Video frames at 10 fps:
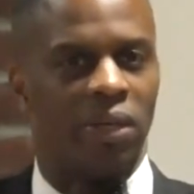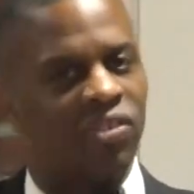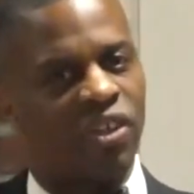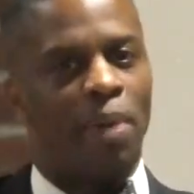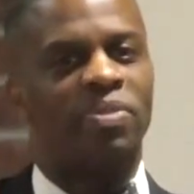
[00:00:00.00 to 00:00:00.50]

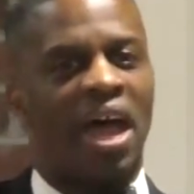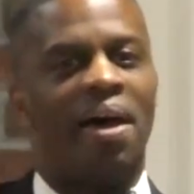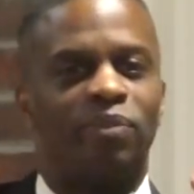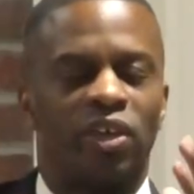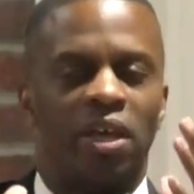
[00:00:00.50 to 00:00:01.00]

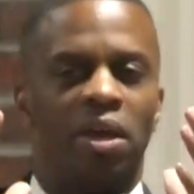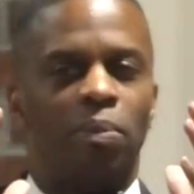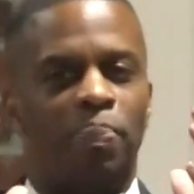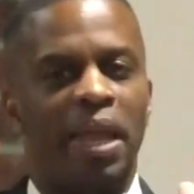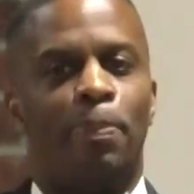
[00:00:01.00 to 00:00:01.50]
Sometimes
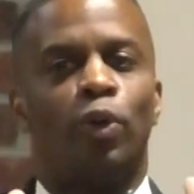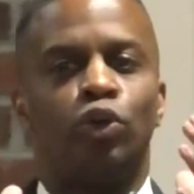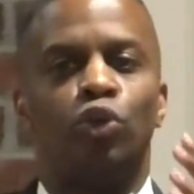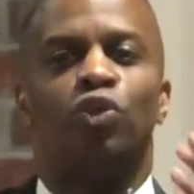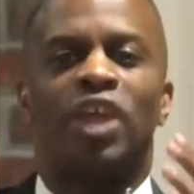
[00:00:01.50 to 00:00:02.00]
people
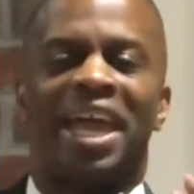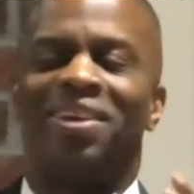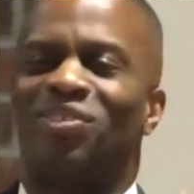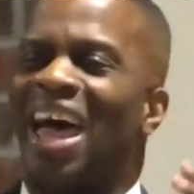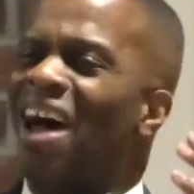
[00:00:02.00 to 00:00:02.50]
do
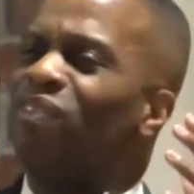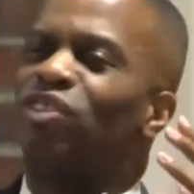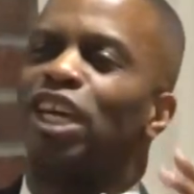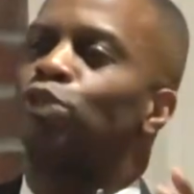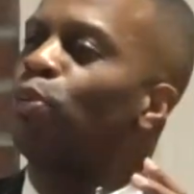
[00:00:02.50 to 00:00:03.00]
things out
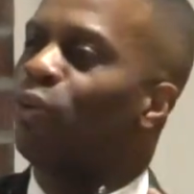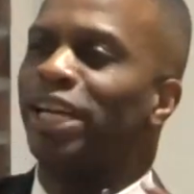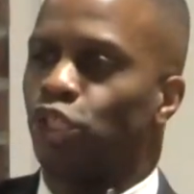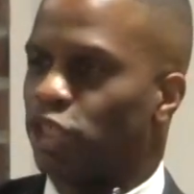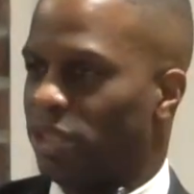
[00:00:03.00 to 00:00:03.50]
of
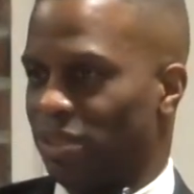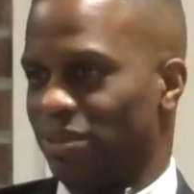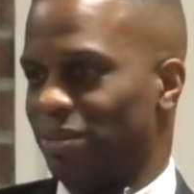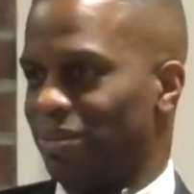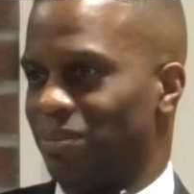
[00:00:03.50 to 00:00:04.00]
desperation
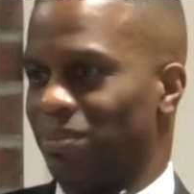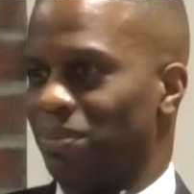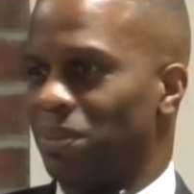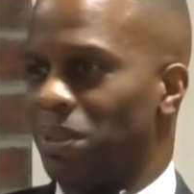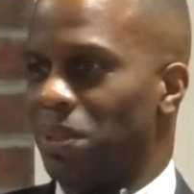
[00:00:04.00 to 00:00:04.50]

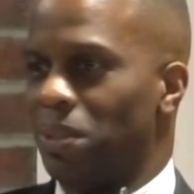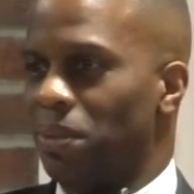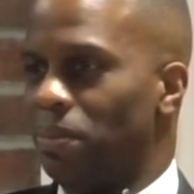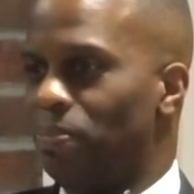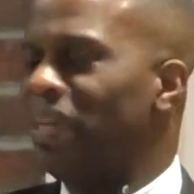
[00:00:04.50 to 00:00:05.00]

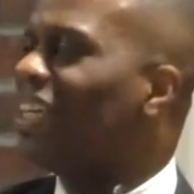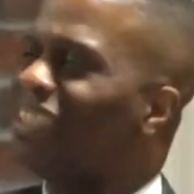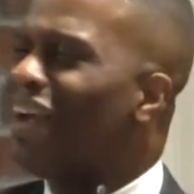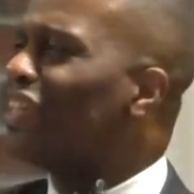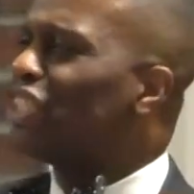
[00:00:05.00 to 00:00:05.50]

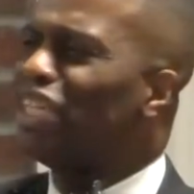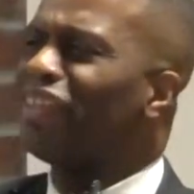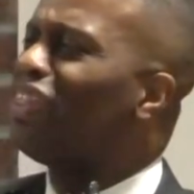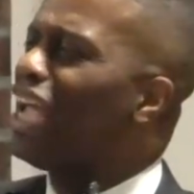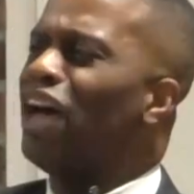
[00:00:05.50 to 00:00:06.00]
because there is
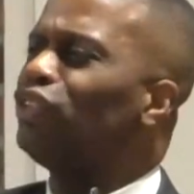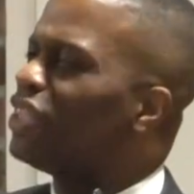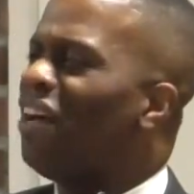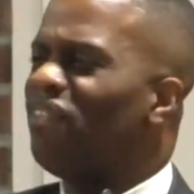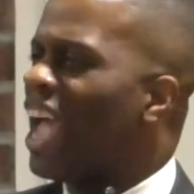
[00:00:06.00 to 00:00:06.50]
nothing
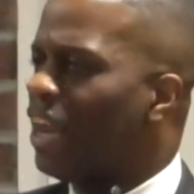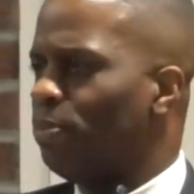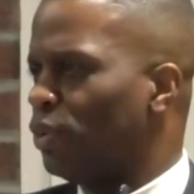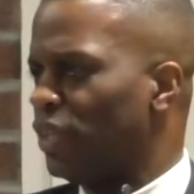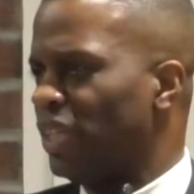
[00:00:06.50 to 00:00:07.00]
else
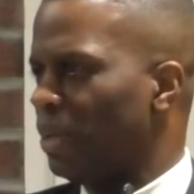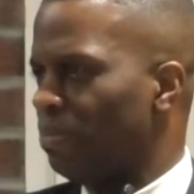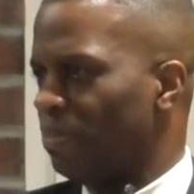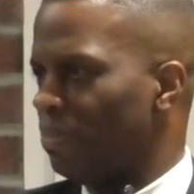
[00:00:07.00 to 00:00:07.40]
available to them.